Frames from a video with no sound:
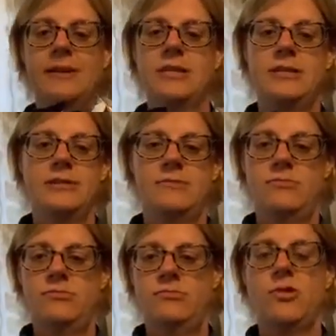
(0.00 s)
calories.
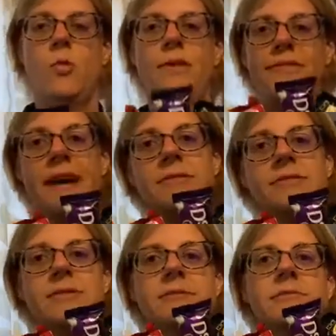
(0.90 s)
So
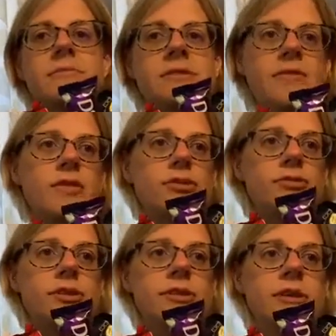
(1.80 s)

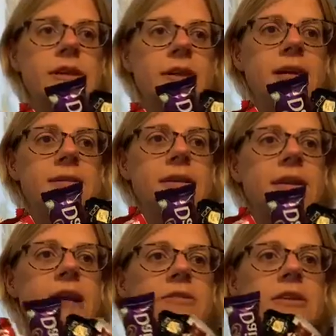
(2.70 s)

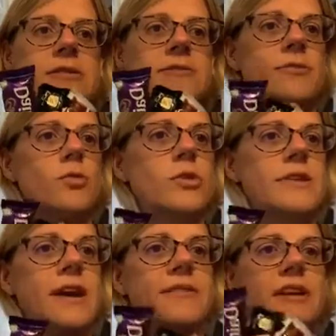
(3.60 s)
1,718 calories for all
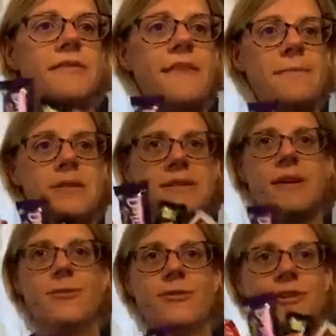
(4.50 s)
of it. I feel like I found
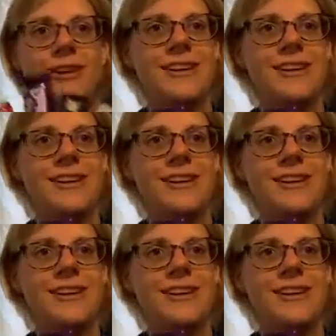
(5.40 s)
myself